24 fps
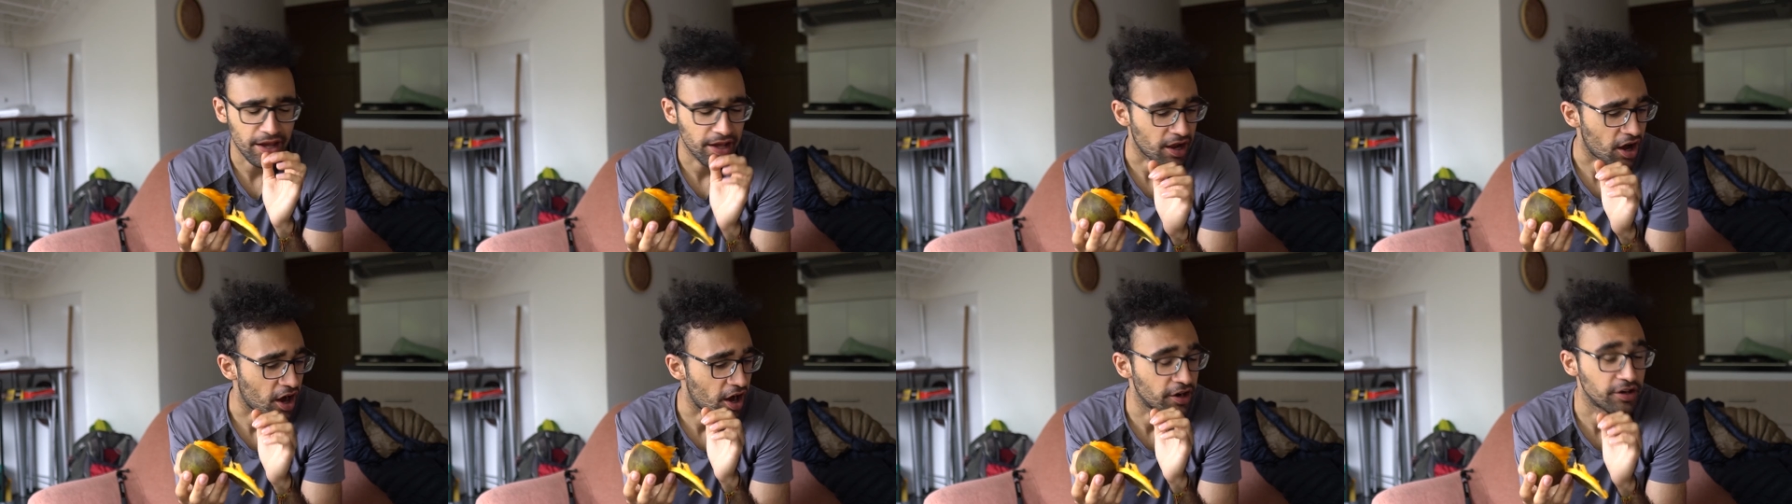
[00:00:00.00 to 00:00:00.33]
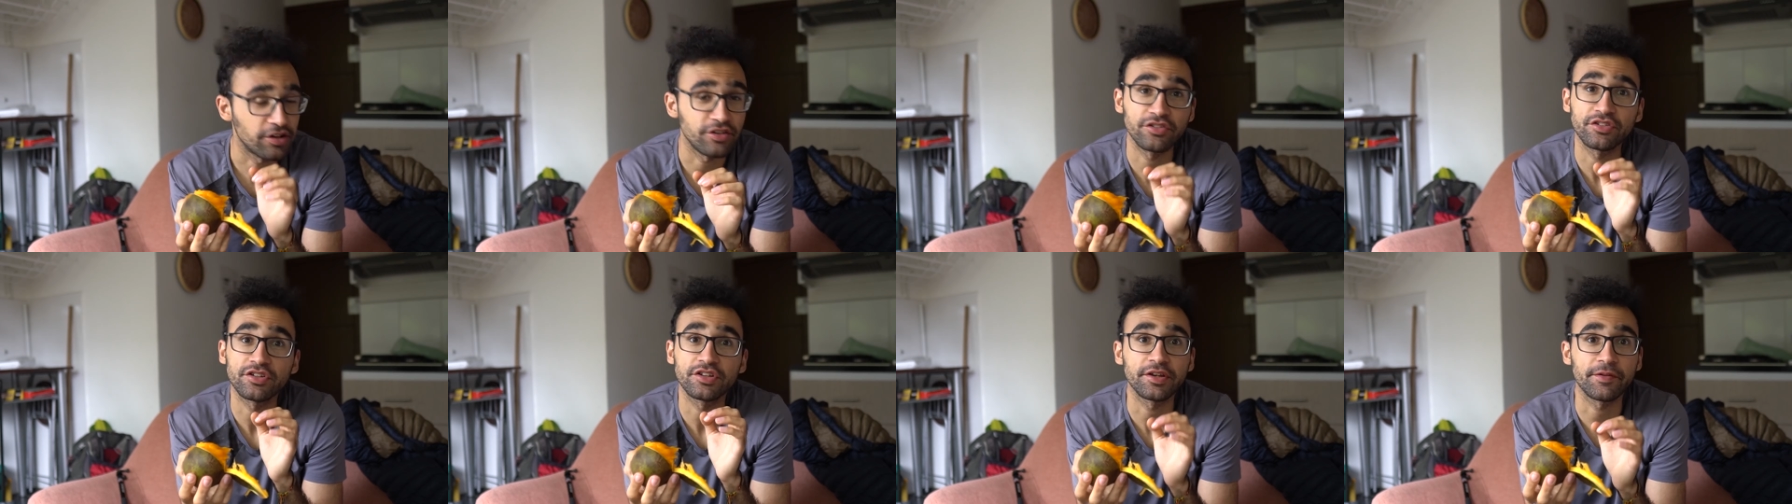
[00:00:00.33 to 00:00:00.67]

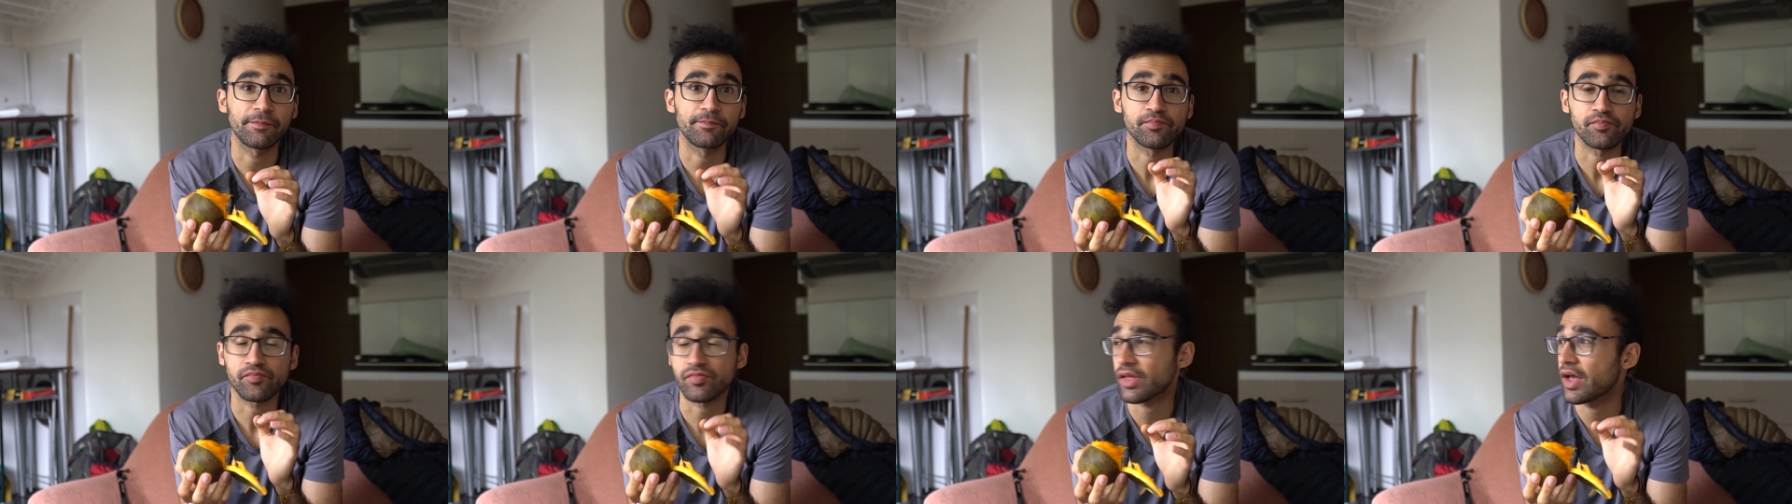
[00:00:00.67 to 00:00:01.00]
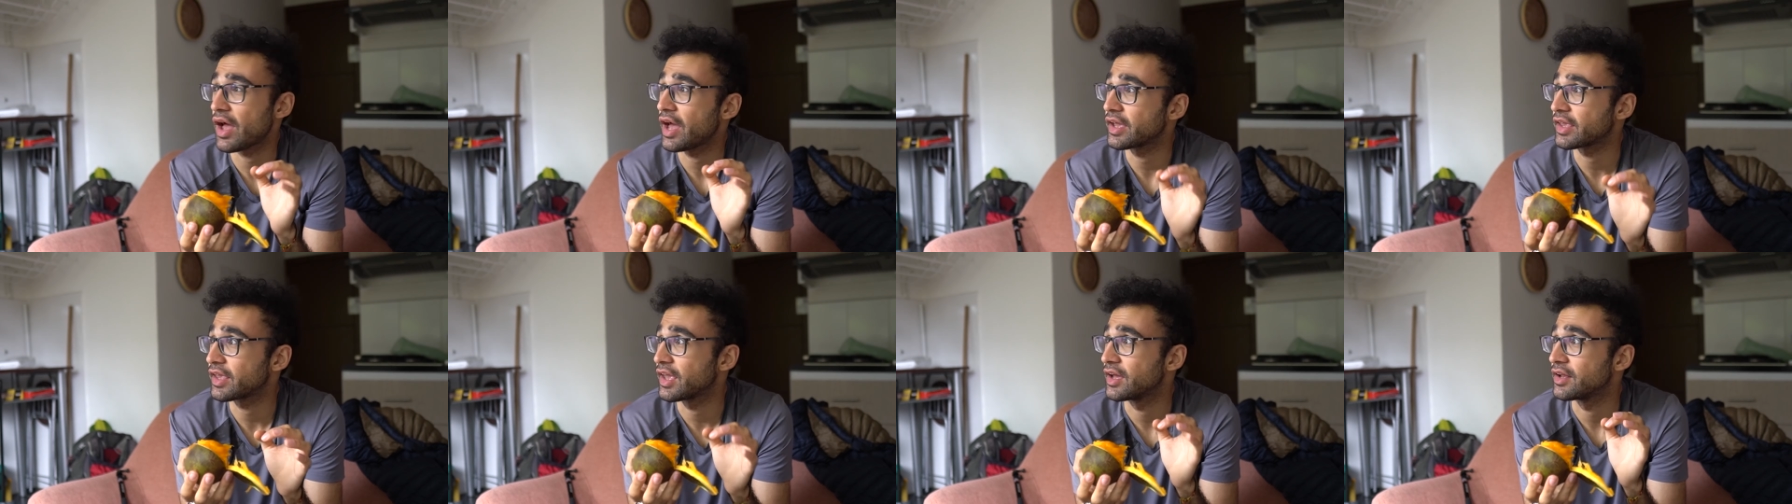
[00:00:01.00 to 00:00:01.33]
Honestly,
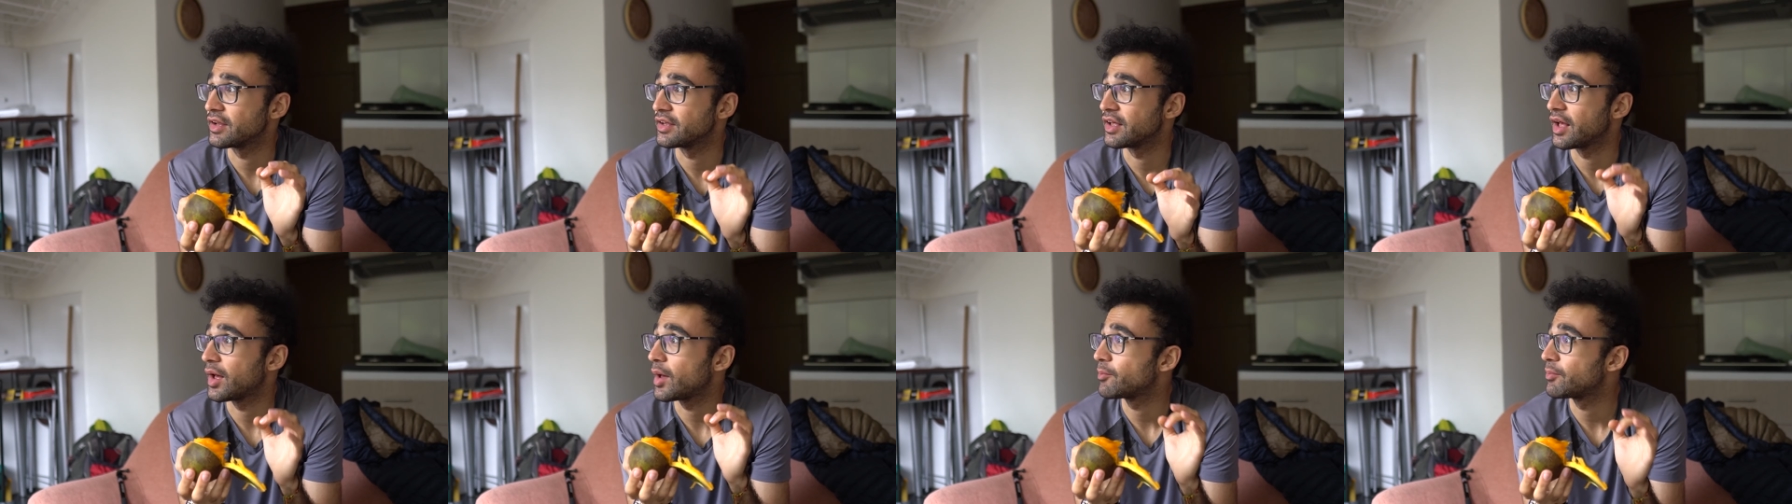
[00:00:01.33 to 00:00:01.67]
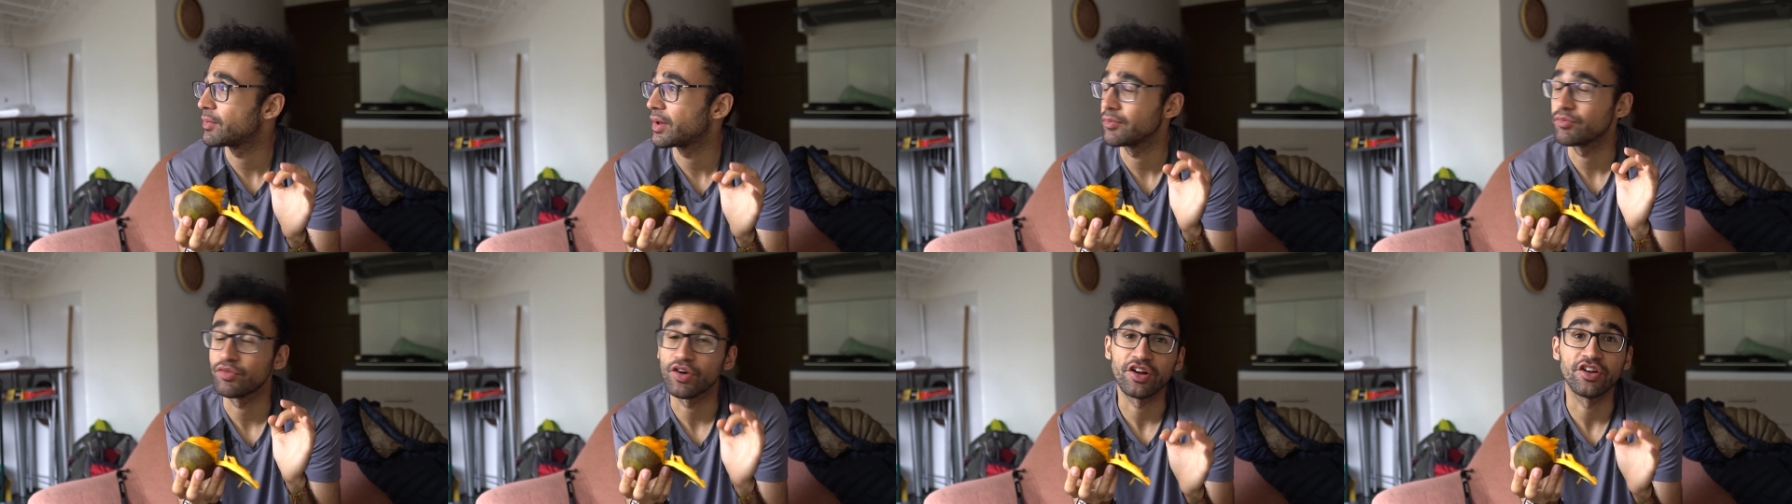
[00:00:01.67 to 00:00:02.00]
I can't.
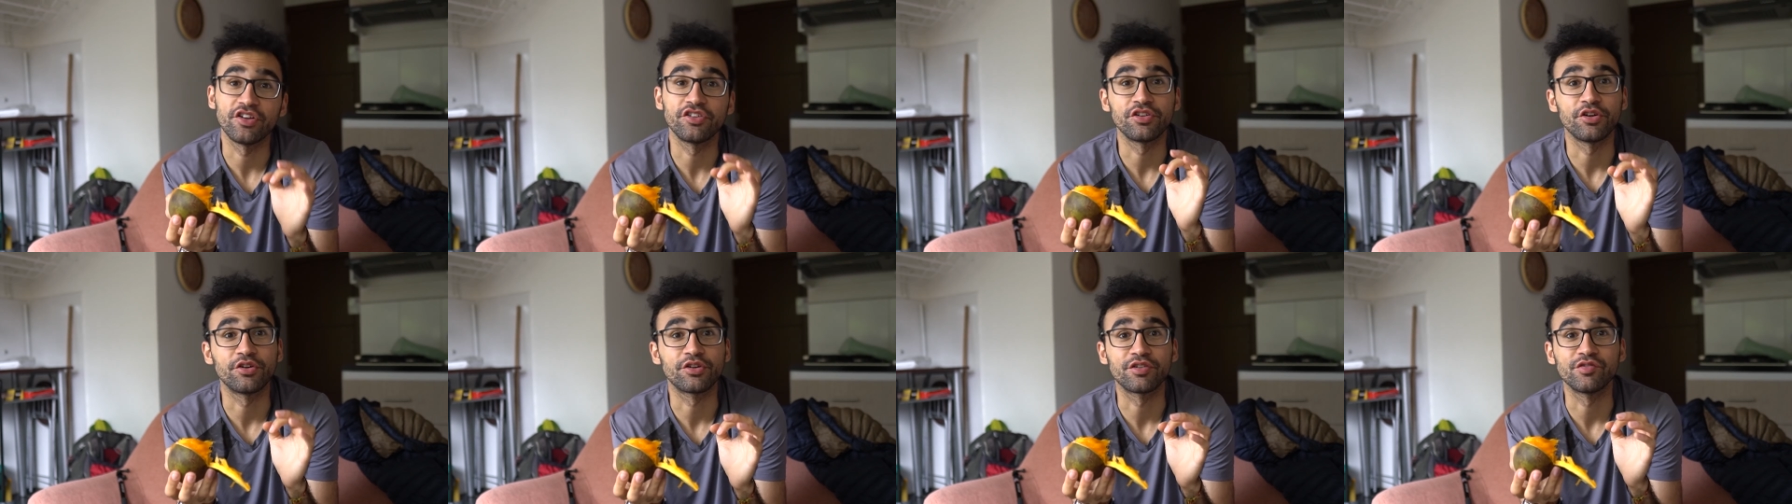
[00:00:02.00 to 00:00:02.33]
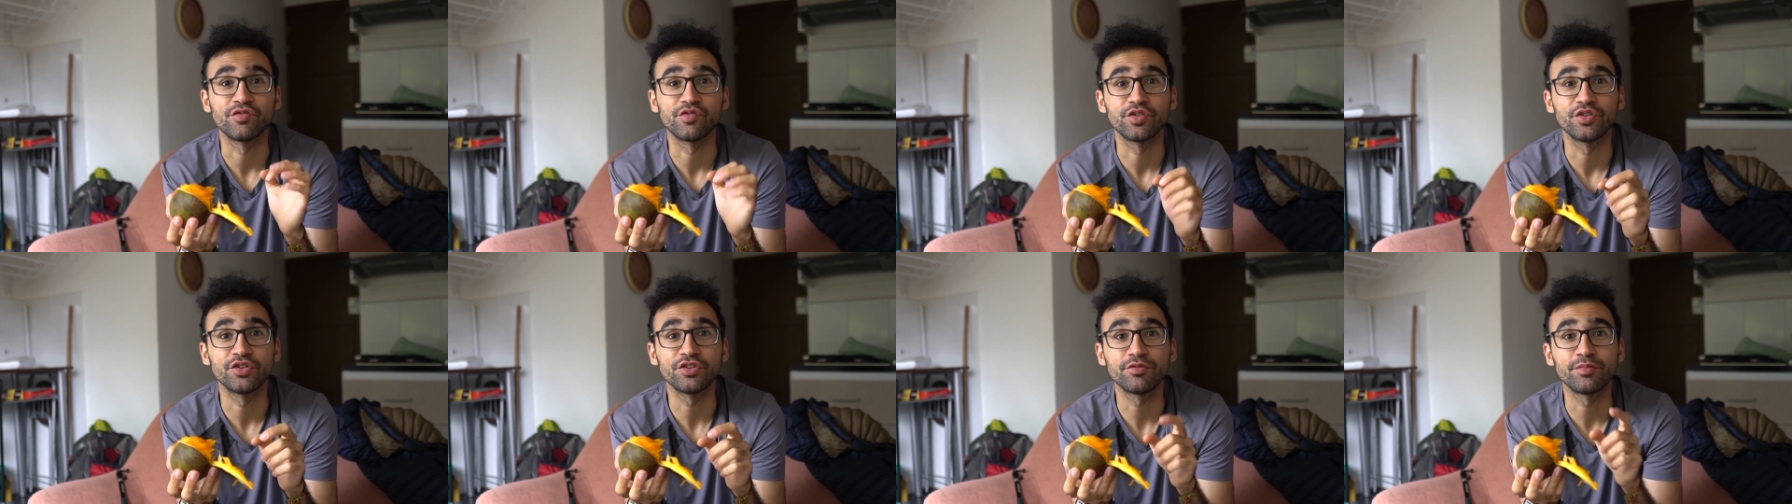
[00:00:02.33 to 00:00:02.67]
My brain is so
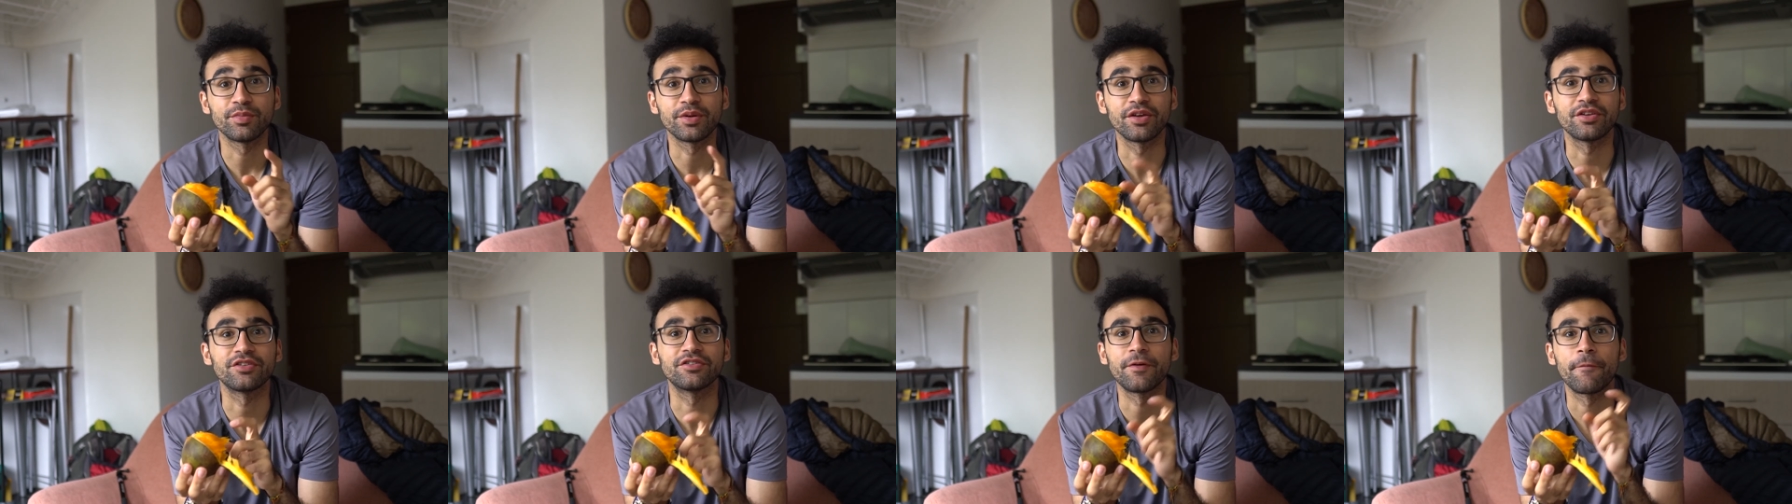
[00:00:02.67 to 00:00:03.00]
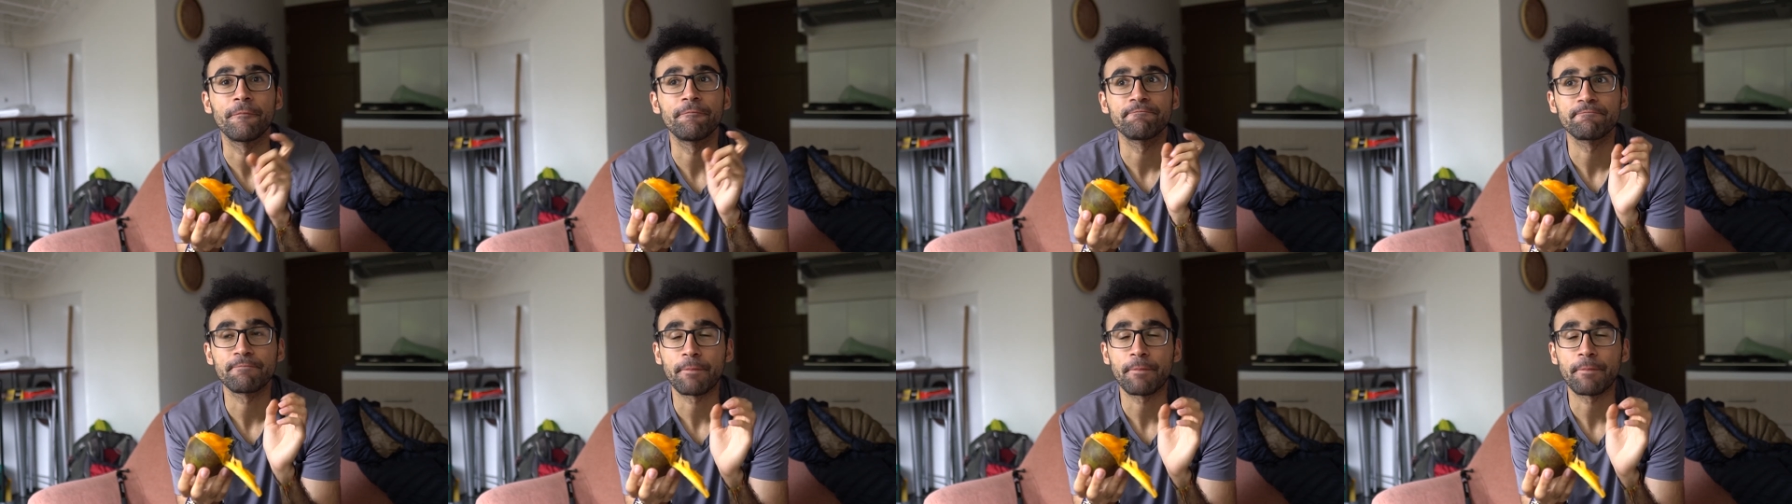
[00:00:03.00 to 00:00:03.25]
confused because